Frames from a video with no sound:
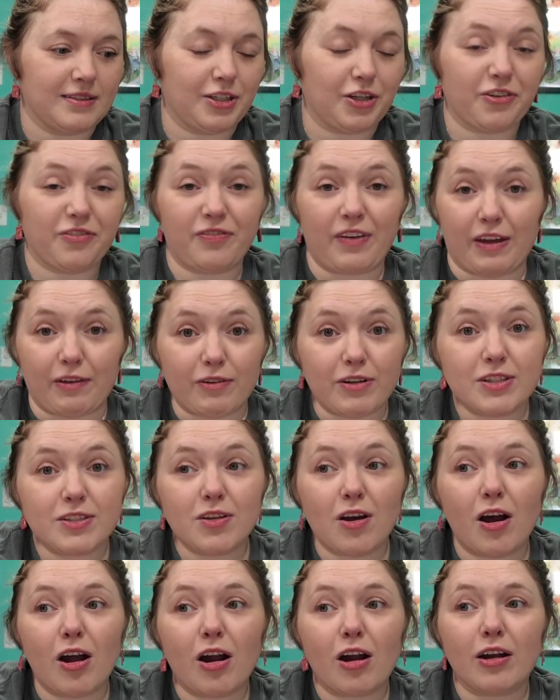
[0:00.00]
your
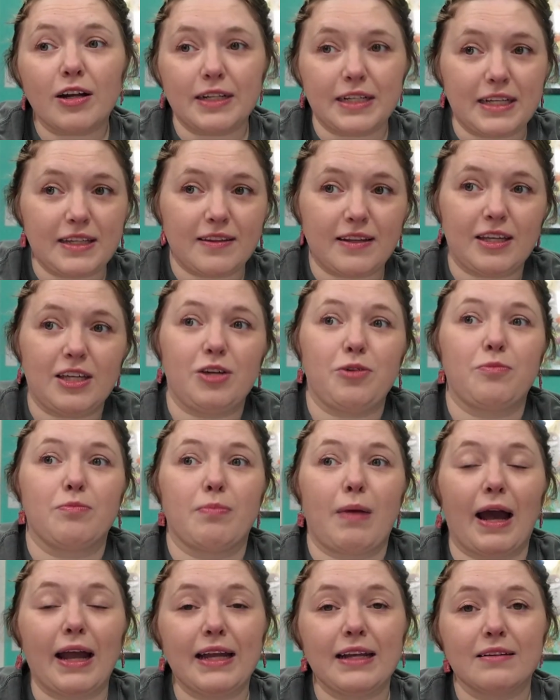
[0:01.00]
favorites are, anything you
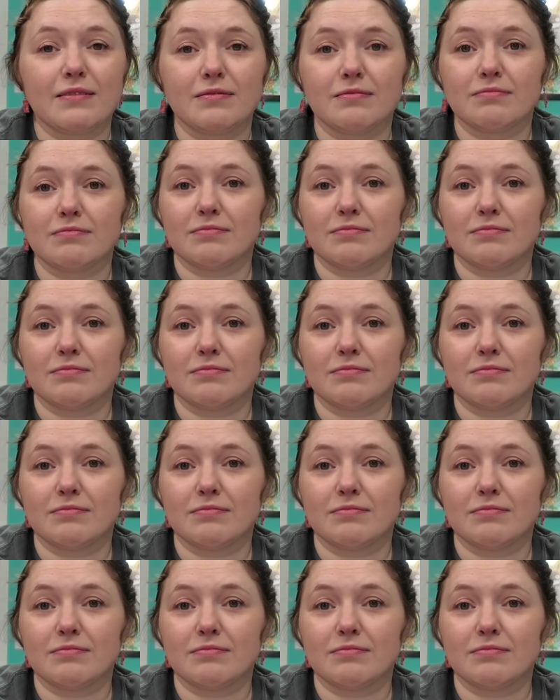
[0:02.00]
might